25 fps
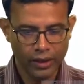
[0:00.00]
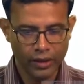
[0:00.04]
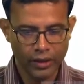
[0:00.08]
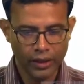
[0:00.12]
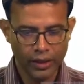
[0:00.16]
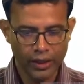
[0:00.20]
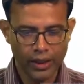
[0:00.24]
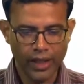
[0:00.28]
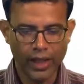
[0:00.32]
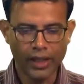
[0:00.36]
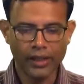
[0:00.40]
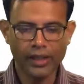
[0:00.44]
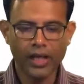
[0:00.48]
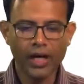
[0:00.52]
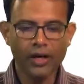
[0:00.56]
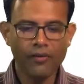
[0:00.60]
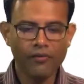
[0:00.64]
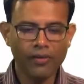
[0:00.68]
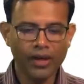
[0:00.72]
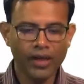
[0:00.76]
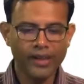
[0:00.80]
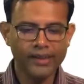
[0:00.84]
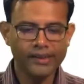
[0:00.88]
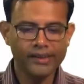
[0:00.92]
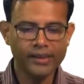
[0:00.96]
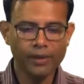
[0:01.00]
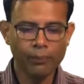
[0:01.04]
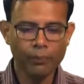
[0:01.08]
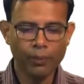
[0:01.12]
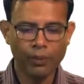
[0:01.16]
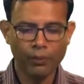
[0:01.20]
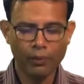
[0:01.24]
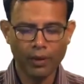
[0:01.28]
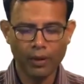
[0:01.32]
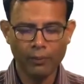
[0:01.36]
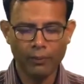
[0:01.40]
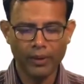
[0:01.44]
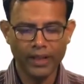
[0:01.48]
In other words, the
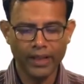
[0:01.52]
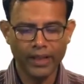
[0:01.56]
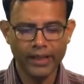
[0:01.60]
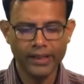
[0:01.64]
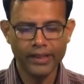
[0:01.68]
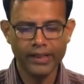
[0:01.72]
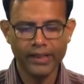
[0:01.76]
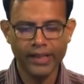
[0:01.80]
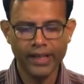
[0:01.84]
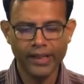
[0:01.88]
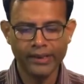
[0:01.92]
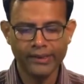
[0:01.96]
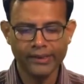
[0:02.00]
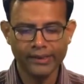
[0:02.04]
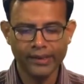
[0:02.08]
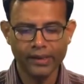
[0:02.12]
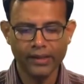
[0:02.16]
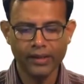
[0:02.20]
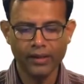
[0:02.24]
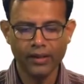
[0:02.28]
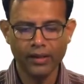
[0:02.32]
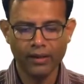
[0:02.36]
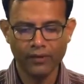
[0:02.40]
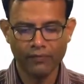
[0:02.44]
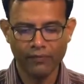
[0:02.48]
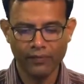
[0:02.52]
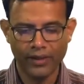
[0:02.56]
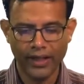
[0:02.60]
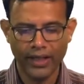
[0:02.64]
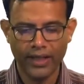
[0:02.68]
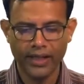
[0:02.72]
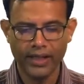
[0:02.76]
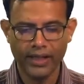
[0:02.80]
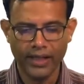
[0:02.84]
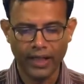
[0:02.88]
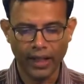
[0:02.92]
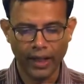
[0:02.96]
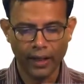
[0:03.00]
probability density of
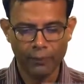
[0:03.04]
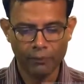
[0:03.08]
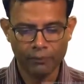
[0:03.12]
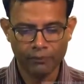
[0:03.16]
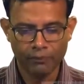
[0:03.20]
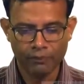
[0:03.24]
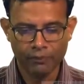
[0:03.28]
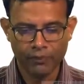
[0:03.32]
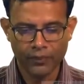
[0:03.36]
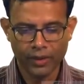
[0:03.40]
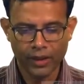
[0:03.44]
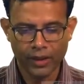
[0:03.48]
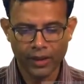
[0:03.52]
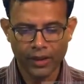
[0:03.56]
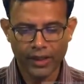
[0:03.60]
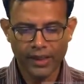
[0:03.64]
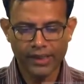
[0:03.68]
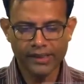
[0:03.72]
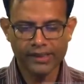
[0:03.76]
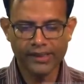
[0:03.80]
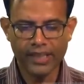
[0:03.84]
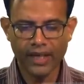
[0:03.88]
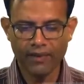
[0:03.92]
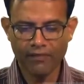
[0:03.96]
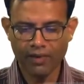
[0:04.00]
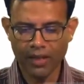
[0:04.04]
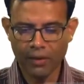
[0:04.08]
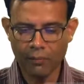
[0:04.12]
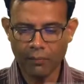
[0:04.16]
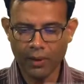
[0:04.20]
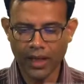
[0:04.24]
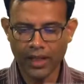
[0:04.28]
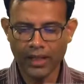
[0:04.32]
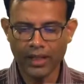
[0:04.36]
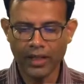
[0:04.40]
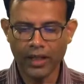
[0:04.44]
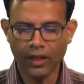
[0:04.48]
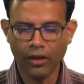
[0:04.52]
delta is given
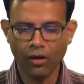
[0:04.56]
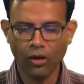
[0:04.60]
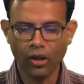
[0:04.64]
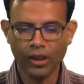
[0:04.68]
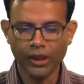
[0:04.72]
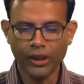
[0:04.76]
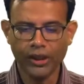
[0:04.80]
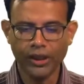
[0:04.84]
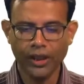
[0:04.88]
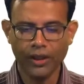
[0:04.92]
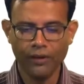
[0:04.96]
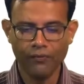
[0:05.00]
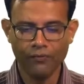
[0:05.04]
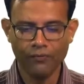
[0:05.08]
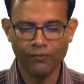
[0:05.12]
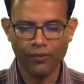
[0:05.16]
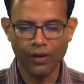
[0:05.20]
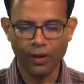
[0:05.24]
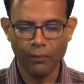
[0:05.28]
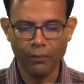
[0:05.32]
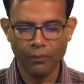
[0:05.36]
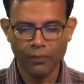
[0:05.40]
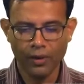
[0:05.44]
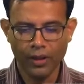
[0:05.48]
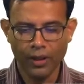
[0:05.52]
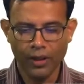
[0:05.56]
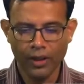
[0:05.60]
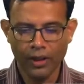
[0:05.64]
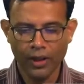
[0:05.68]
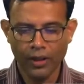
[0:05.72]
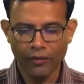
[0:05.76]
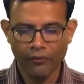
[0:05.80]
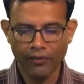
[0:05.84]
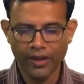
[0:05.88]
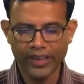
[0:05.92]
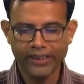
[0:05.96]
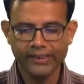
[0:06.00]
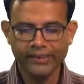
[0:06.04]
by a Gaussian form,
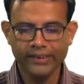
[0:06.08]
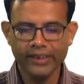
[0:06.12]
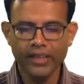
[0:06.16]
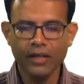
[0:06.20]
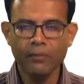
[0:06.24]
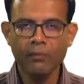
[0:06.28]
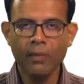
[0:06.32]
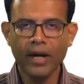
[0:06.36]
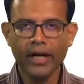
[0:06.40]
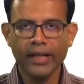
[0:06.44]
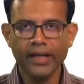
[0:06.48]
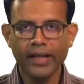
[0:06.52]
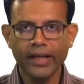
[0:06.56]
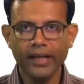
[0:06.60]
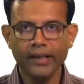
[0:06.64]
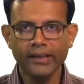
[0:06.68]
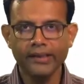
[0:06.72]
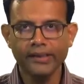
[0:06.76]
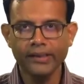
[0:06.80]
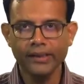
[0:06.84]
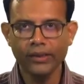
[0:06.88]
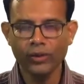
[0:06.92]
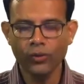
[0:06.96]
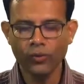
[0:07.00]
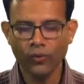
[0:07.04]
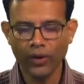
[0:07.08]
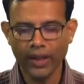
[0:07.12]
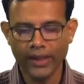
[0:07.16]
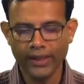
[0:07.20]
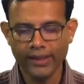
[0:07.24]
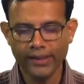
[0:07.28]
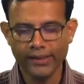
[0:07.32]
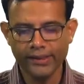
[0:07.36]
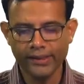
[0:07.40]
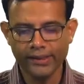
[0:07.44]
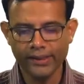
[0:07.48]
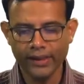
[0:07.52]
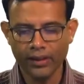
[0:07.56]
where sigma tells you what
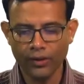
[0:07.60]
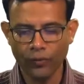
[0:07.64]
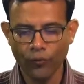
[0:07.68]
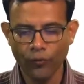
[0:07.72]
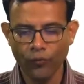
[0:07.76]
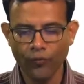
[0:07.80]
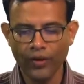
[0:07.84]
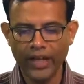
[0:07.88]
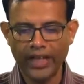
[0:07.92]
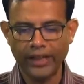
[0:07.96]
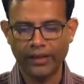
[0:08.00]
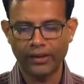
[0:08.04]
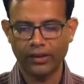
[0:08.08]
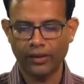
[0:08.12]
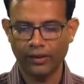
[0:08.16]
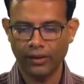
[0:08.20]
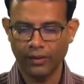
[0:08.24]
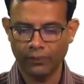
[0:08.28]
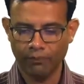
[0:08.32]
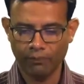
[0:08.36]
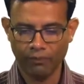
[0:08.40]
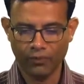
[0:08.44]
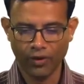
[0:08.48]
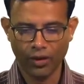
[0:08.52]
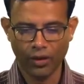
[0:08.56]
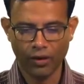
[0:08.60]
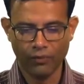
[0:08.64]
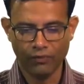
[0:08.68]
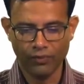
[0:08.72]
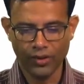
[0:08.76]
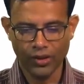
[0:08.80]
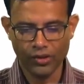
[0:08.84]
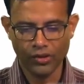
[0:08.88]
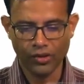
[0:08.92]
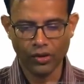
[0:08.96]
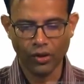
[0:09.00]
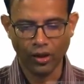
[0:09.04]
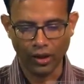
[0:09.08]
is the width of
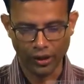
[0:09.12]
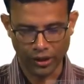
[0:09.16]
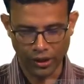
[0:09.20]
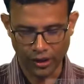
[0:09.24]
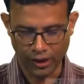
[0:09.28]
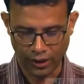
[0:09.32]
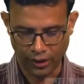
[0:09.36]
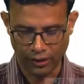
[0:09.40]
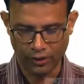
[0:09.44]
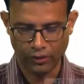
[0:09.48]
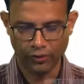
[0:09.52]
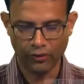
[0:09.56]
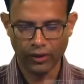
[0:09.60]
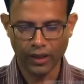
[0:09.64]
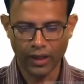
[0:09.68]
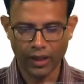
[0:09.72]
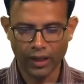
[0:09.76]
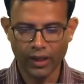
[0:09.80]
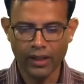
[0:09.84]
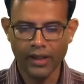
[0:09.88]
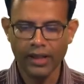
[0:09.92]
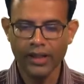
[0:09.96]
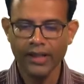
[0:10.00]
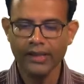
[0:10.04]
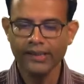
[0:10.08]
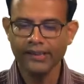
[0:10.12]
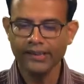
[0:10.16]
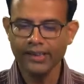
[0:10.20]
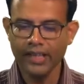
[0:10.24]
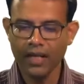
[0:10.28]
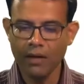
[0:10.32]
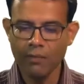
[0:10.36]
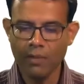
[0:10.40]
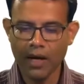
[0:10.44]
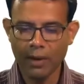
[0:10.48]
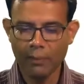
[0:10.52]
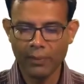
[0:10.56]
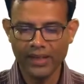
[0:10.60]
this Gaussian. Okay.
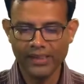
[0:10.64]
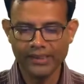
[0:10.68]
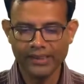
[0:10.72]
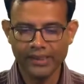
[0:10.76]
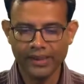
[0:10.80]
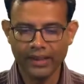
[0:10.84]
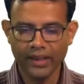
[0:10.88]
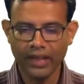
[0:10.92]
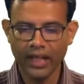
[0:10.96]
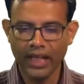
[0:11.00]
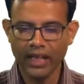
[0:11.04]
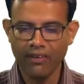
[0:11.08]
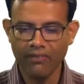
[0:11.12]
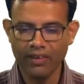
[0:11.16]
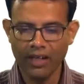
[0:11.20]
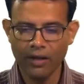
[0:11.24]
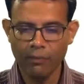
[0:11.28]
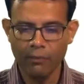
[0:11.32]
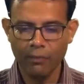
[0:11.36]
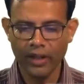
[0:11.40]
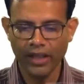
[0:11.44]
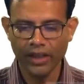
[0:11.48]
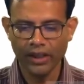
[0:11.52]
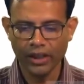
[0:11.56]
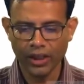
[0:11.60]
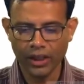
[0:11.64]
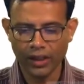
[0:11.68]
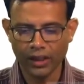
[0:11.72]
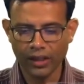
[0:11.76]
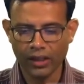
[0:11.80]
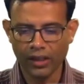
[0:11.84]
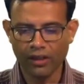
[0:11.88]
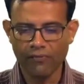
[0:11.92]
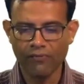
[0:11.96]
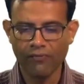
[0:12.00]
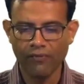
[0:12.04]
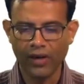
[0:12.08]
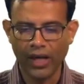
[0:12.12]
Sigma basically will measure
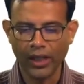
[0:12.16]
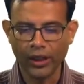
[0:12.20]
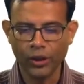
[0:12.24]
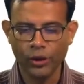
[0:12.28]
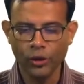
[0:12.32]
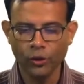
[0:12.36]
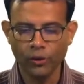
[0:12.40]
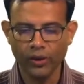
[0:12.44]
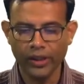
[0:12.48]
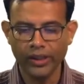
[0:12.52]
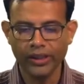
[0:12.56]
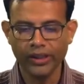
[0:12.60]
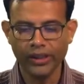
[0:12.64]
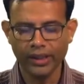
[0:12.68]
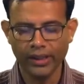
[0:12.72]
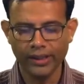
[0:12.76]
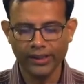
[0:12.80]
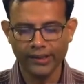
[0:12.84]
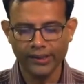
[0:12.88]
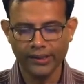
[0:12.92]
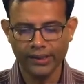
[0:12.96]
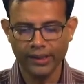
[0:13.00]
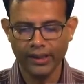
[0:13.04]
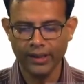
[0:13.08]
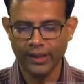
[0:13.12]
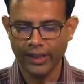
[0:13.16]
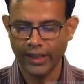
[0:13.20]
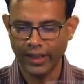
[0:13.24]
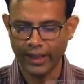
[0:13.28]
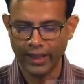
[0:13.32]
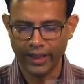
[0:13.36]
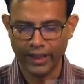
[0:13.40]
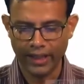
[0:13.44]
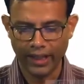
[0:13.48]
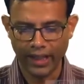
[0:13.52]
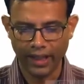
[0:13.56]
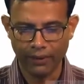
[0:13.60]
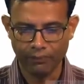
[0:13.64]
the fluctuations in
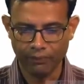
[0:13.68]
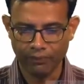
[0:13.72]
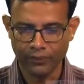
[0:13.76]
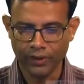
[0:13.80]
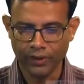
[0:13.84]
delta.